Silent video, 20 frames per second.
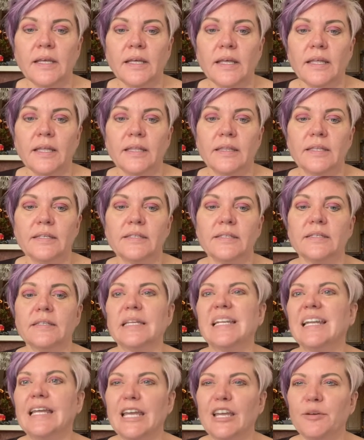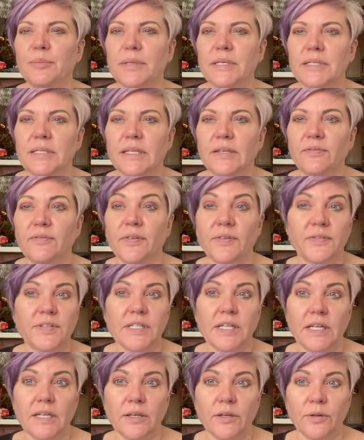This is an ABC
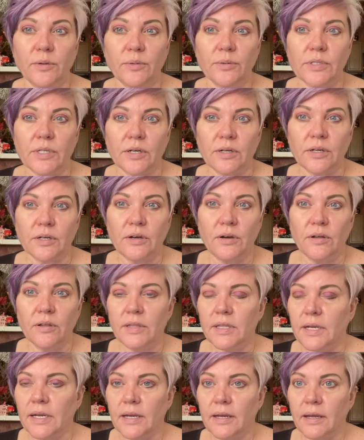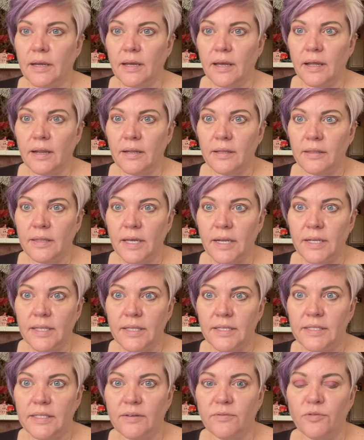15 news article that I got a lot of
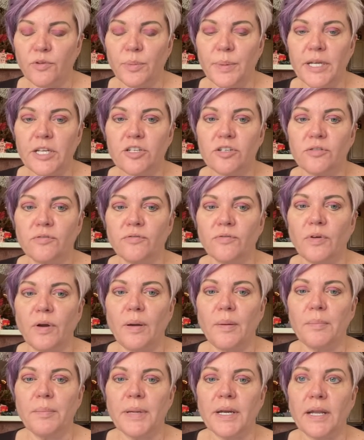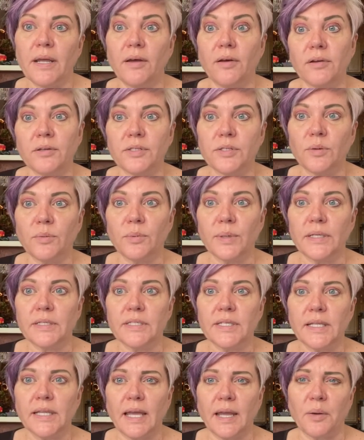this information from, but I also went
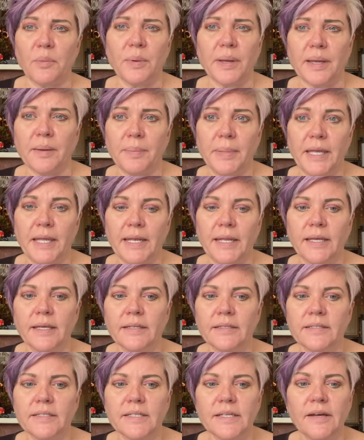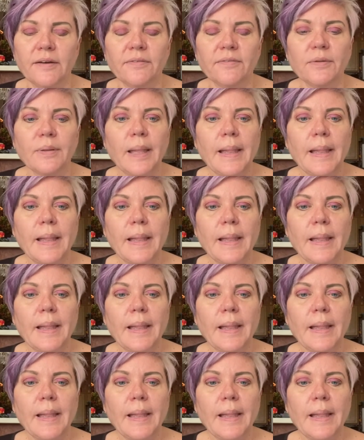to like Wikipedia and stuff.